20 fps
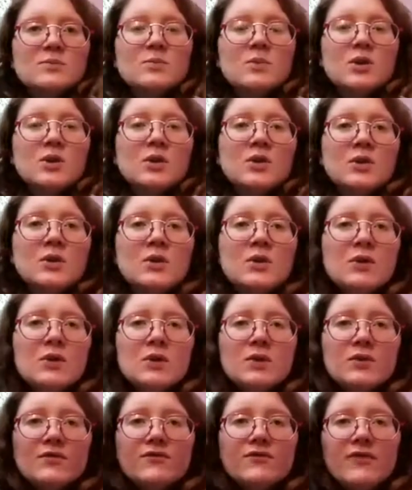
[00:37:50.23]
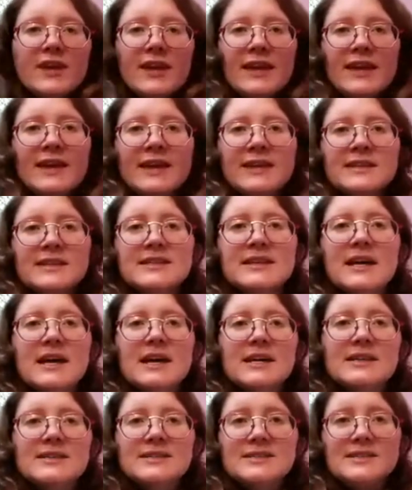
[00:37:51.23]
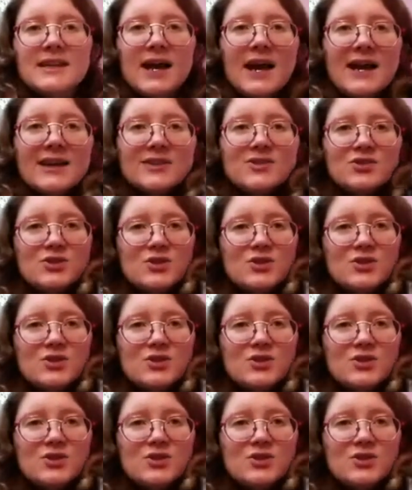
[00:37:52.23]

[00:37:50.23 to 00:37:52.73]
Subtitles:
Move it side